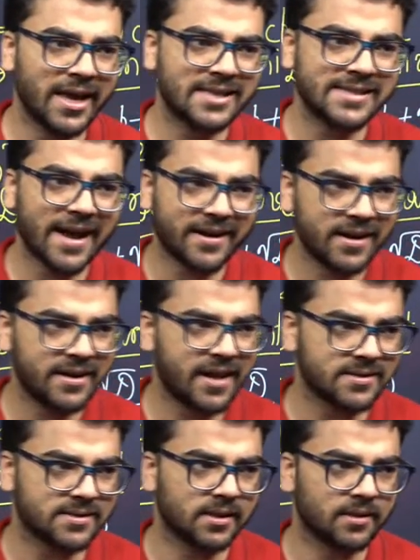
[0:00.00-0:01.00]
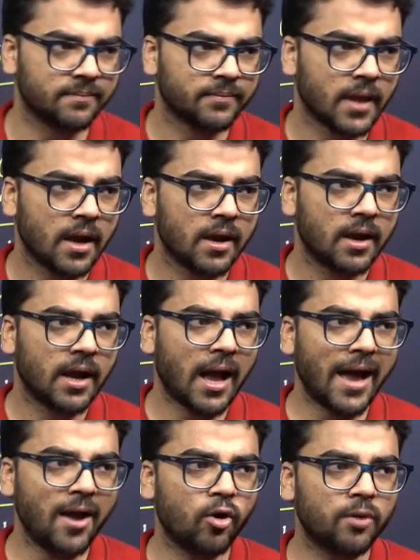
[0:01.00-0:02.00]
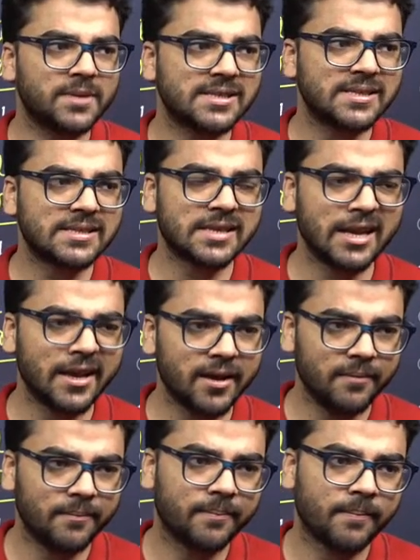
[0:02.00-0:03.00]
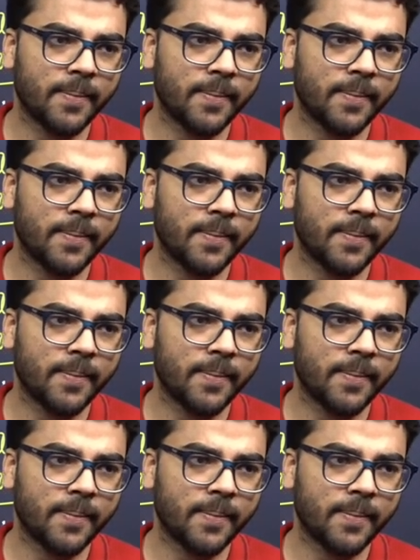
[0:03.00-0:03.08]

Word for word: Exactly, Dazzle. I hope this is clear.